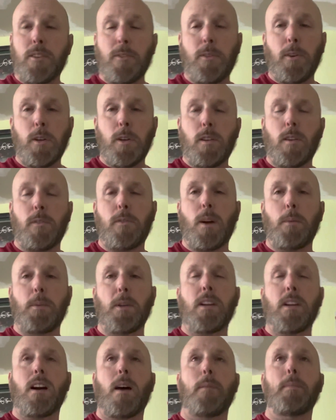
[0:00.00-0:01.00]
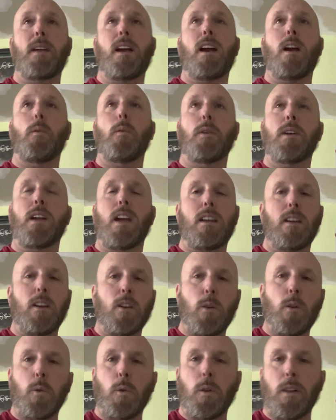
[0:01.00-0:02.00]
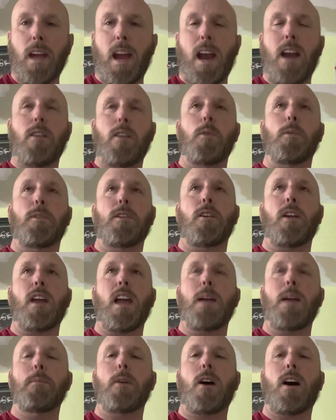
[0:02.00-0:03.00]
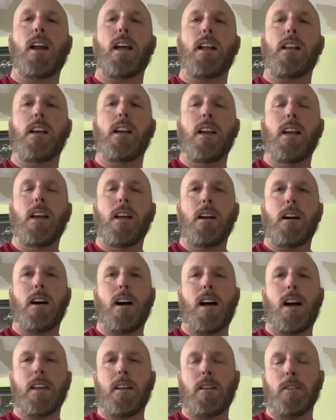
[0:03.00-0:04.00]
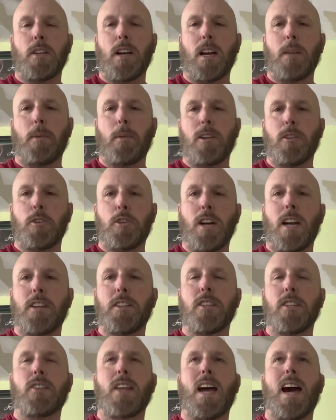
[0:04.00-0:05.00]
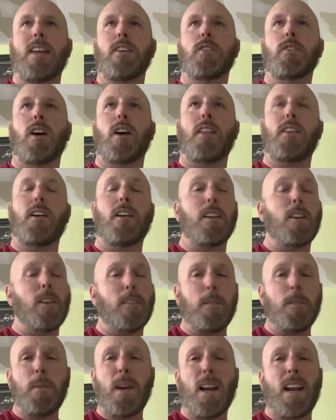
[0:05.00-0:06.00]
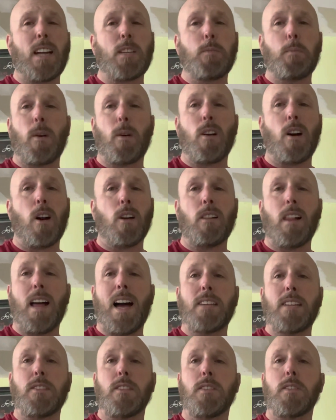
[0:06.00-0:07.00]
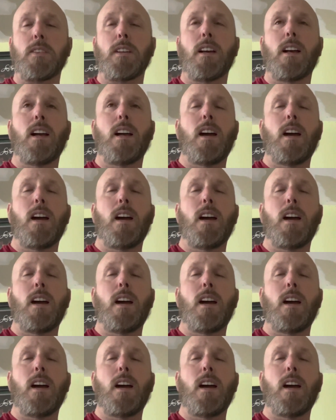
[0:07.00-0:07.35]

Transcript: for you if you're able to come there. We'll get you a cool lanyard with your name on it. Talk about your judging status on there. You don't have to be an expert in all classes.